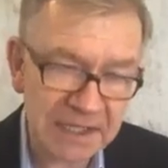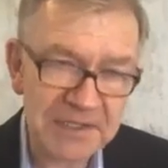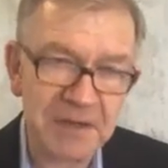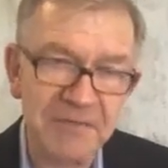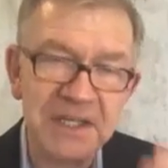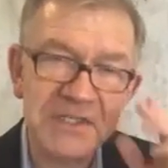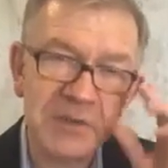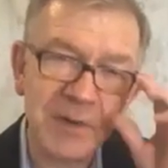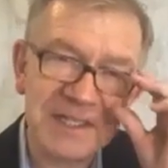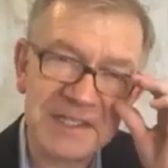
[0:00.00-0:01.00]
of these
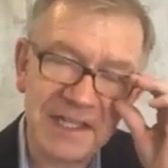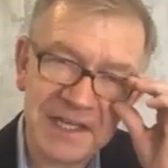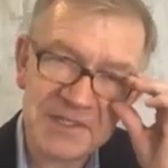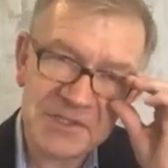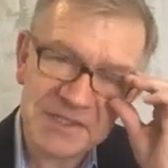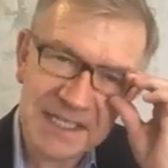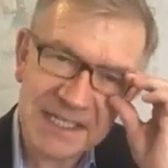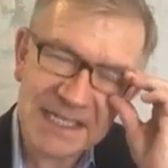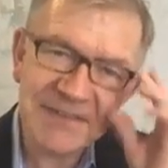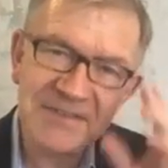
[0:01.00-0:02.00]
translations,
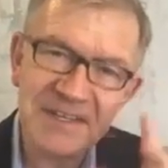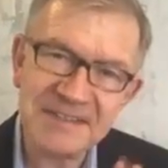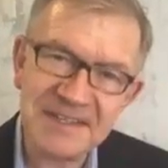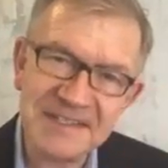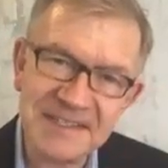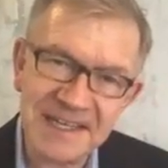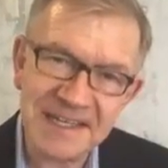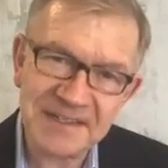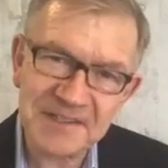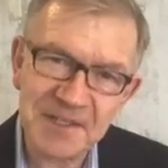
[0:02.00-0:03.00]
it gives us a
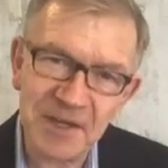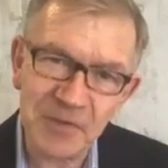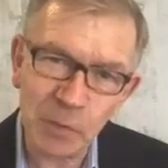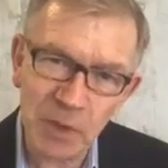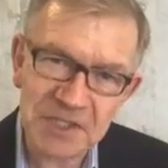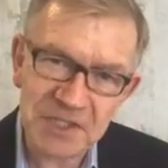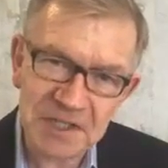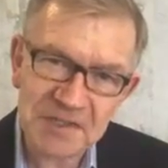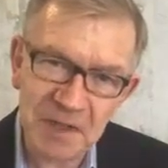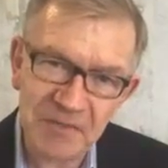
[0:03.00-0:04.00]
sense of the
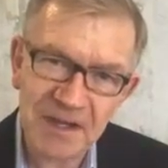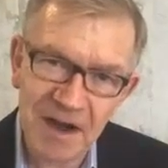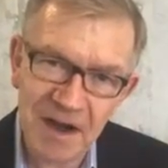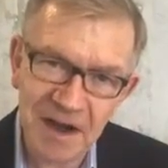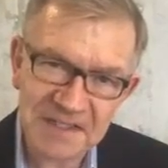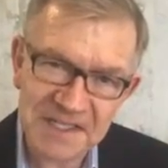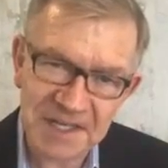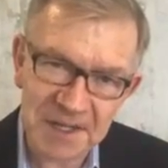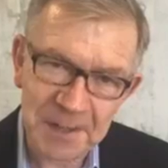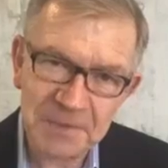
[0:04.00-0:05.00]
richness of the
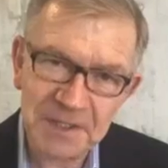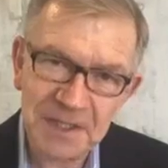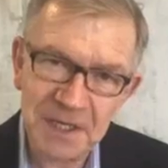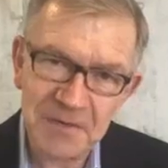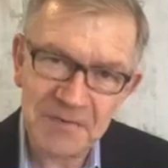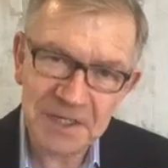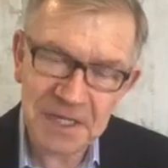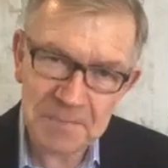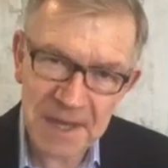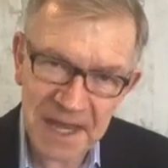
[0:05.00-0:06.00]
concept of
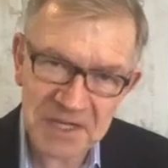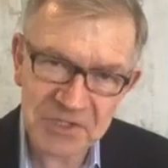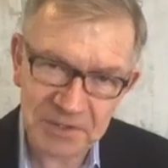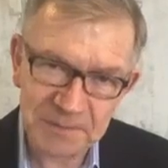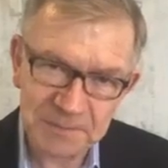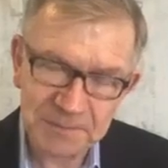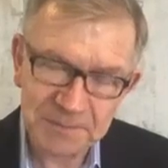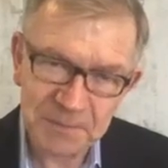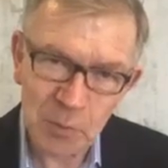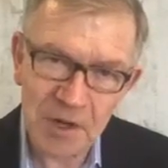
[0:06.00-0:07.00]
compassion,
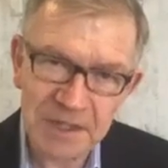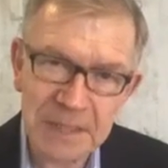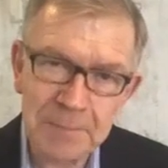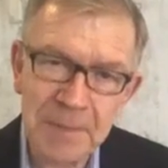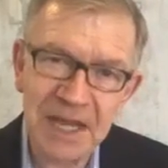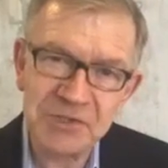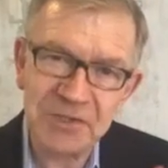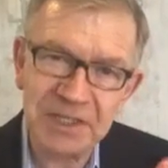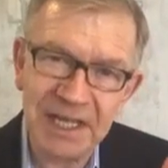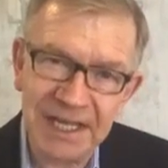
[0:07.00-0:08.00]
what
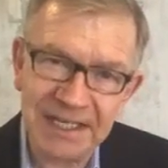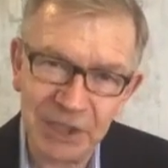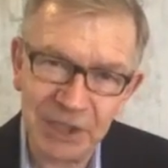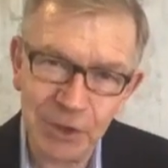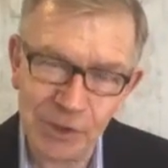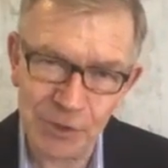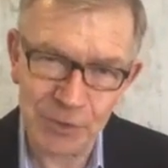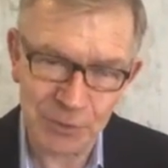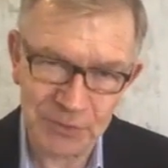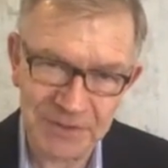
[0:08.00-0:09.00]
compassion can
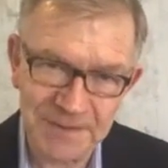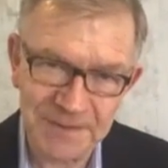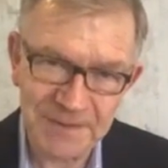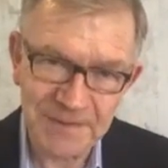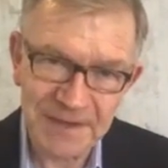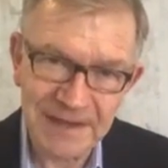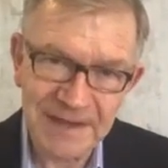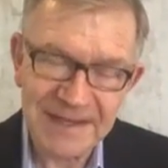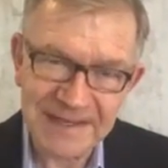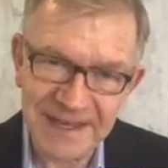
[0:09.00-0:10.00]
include.
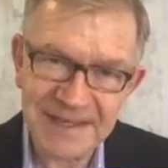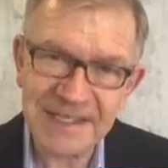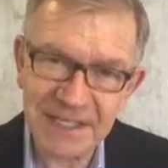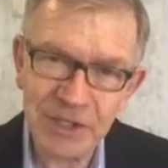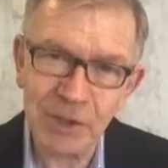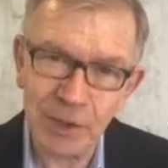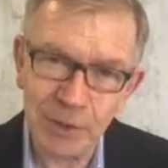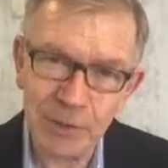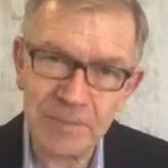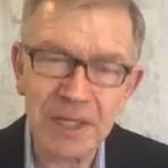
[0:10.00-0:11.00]
Yes, it
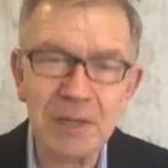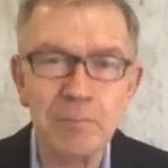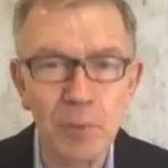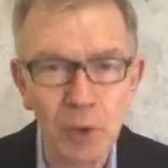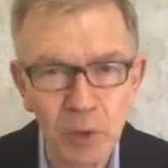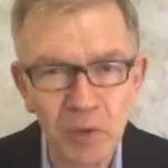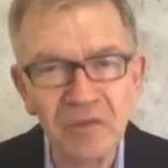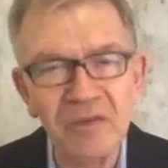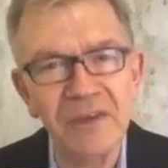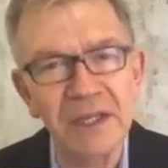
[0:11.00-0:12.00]
includes being
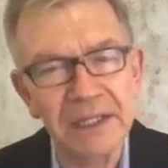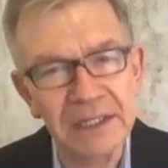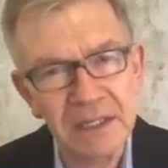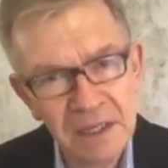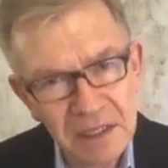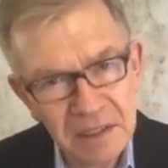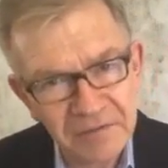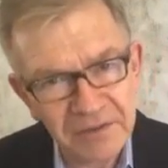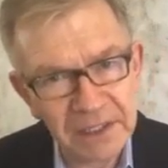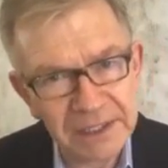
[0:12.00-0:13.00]
moved, feeling
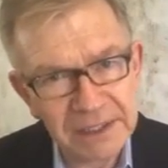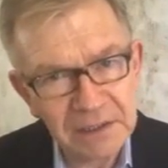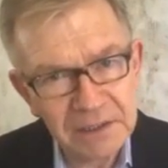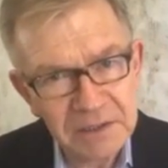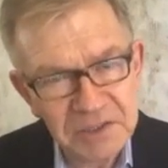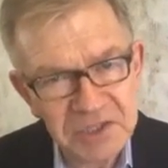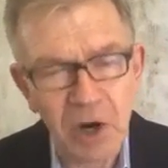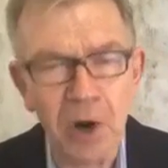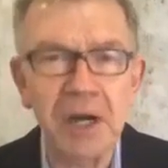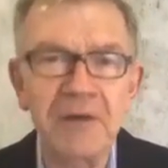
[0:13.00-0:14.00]

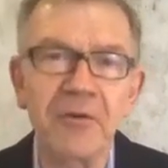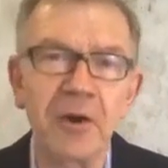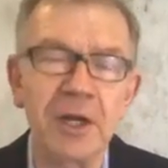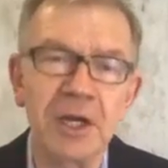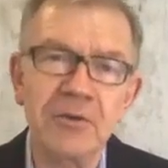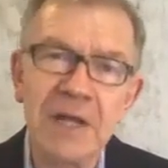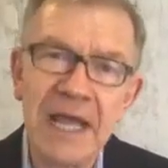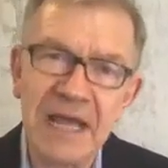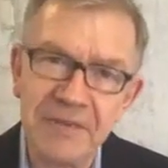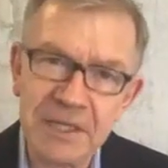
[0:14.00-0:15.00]
sorry for another,
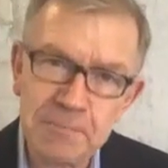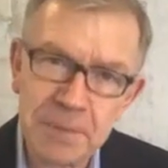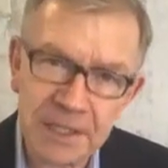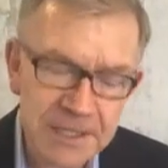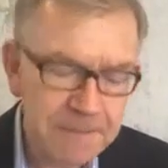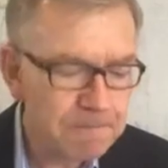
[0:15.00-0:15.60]
having pity.